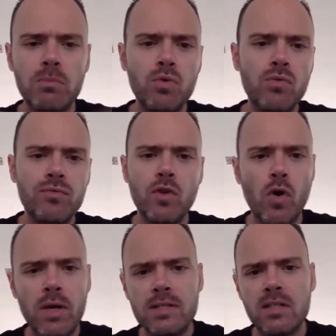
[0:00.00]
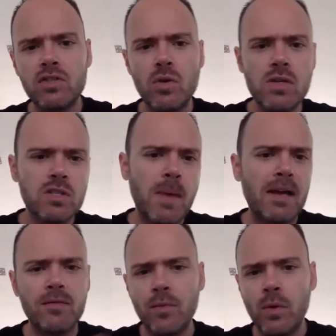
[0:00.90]
move coins and tokens
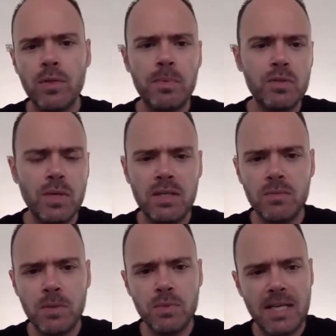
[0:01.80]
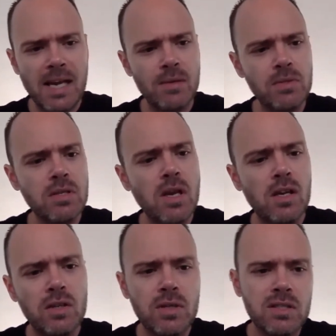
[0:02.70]
back and forth between accounts.
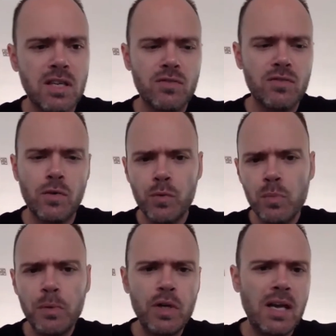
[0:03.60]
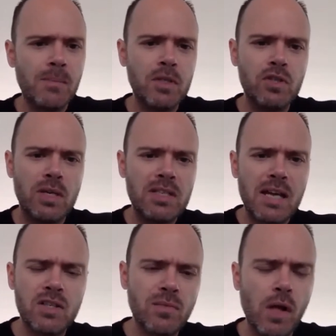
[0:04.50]
You can test for throughput, how much
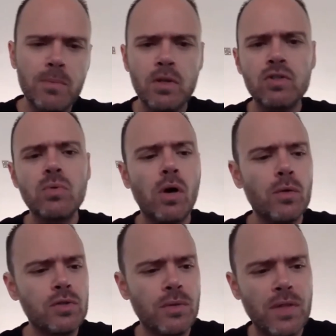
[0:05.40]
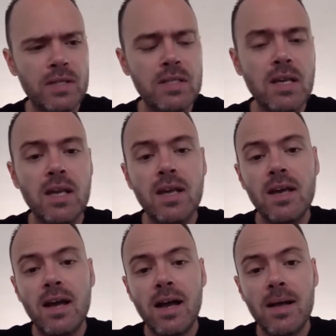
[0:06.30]
transaction volume you can do, all those good things.
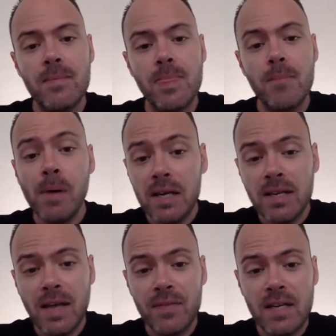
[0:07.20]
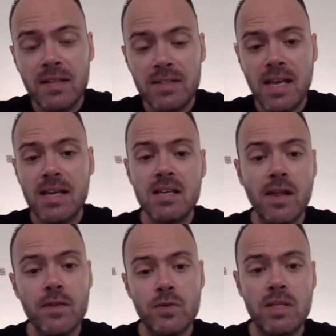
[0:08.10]
But at the end of the day,
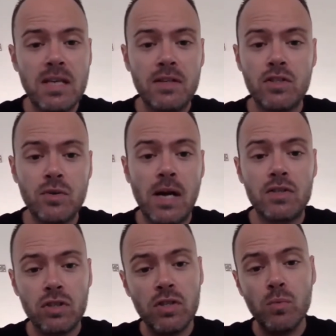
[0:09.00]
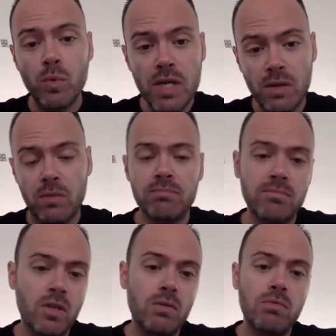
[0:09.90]
none of the transactions are actually real.
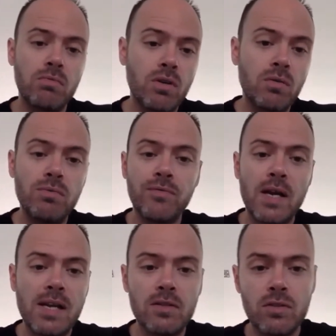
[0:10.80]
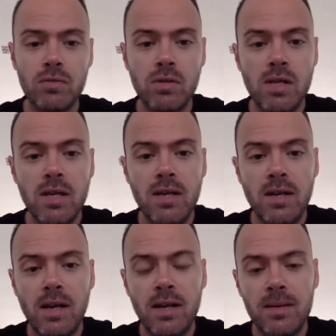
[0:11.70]
No financial,
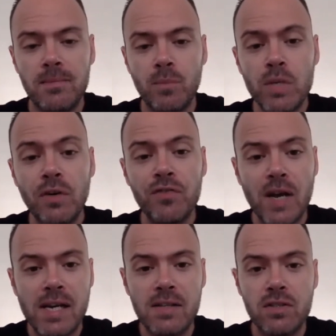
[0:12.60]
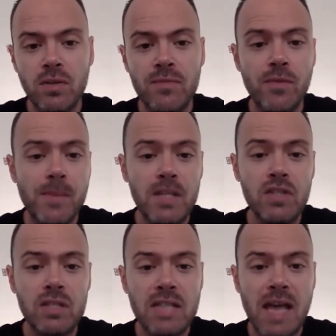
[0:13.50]
real financial
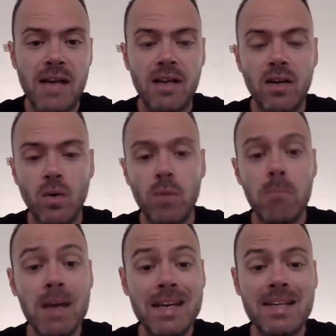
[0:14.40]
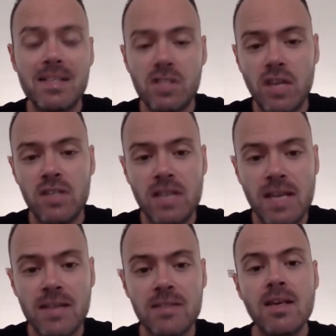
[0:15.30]
information, data, or money is changing
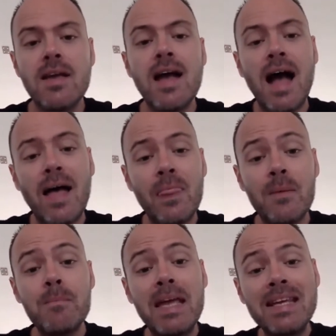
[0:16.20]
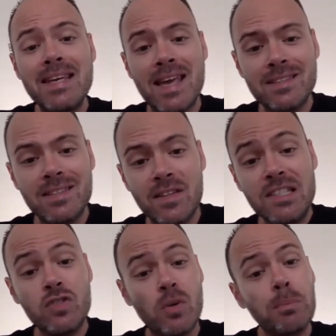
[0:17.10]
hands. On the mainnet,
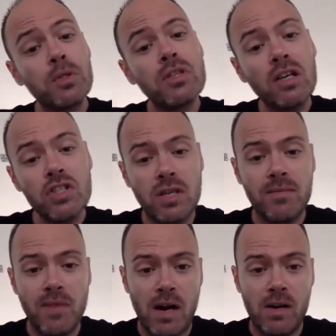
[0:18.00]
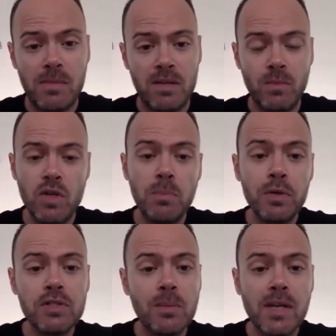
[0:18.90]
this is your production environment. When you
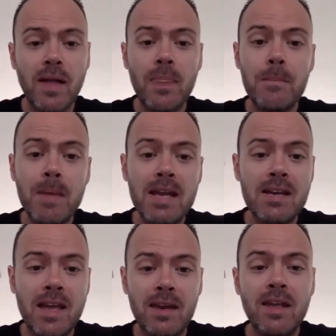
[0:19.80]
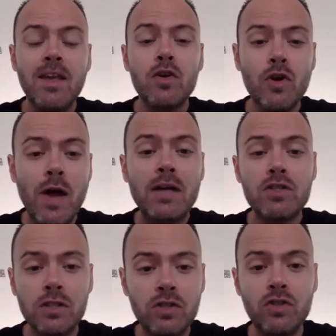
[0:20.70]
put something on the mainnet, you're
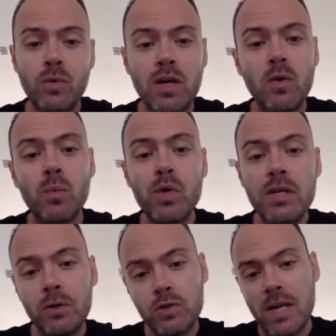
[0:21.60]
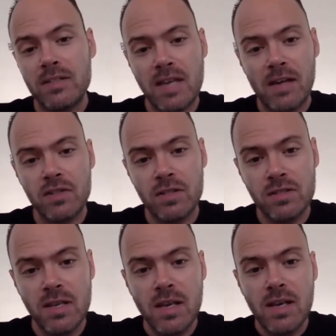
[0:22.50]
actually doing real
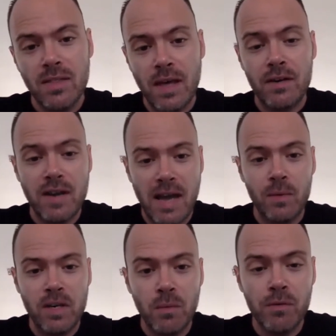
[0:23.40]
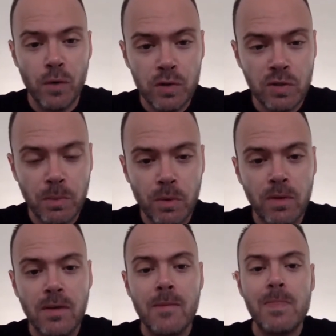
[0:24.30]
transactions that are now
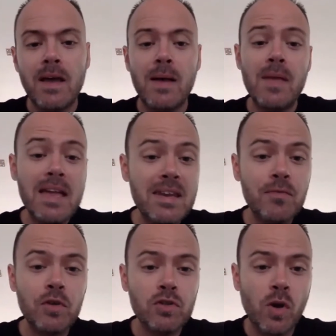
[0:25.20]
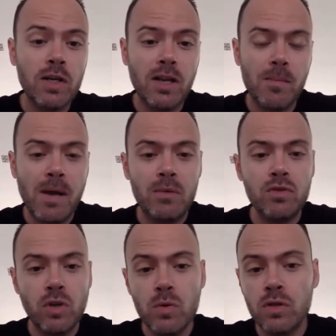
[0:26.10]
irreversible. And if you're talking
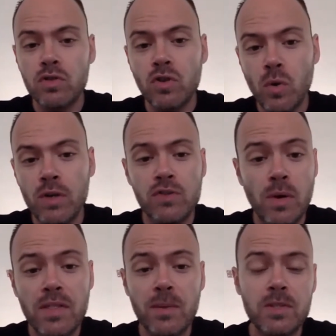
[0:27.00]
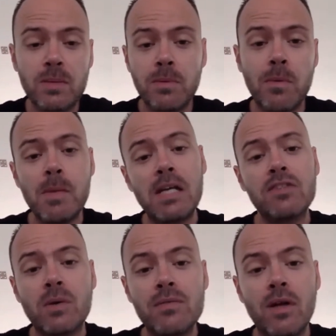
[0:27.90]
about tokens, coins, or anything with some type of
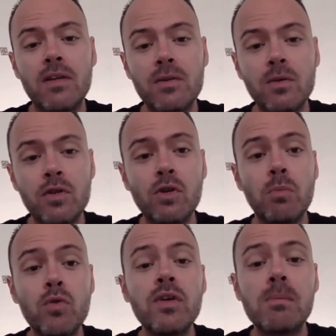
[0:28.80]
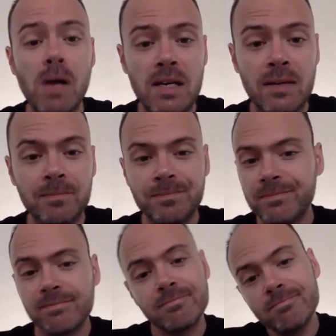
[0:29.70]
monetary value, you're moving money.
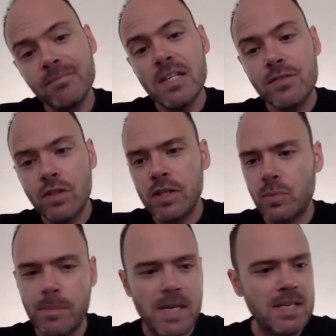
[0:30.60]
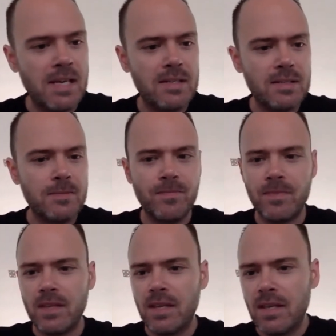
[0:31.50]
So that's what mainnet is.